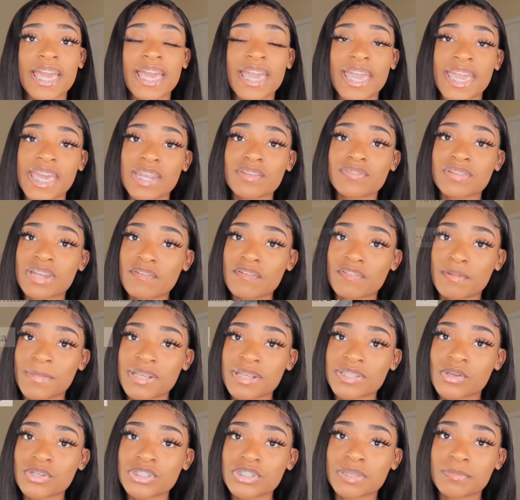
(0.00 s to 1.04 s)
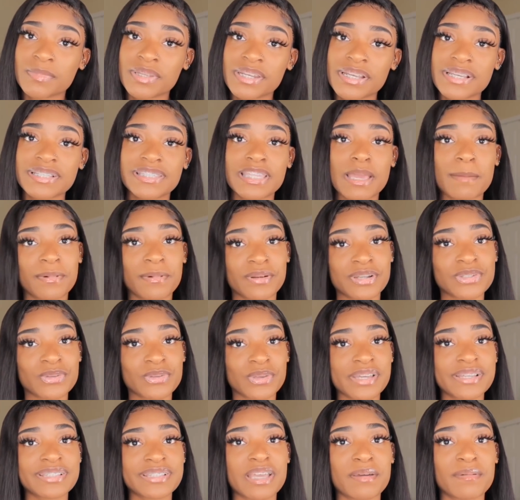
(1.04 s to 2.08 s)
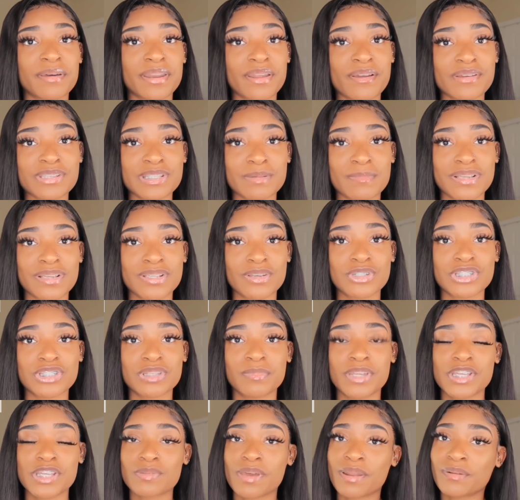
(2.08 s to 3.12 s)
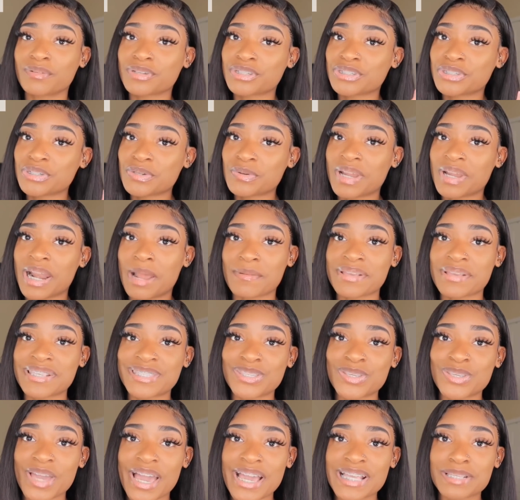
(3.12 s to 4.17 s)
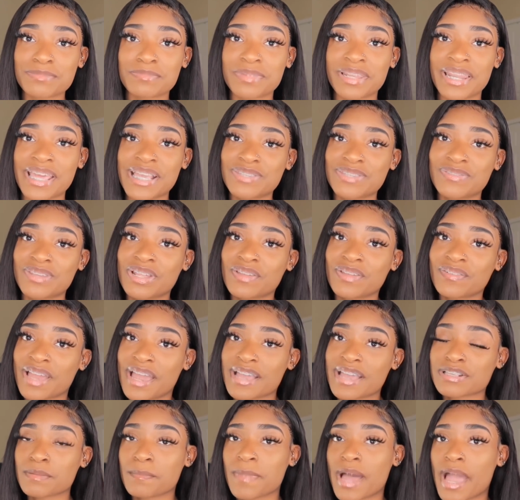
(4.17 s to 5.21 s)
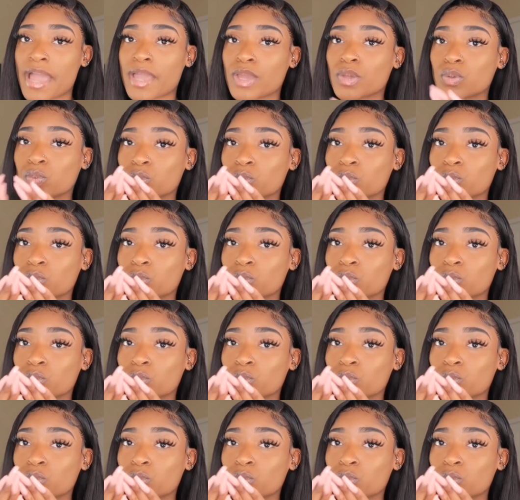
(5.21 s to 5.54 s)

And if you're not from my social medias, they're on the screen, because everybody else on my social media, so I don't shoot. And I will see you guys in the next video. Love you guys. Bye.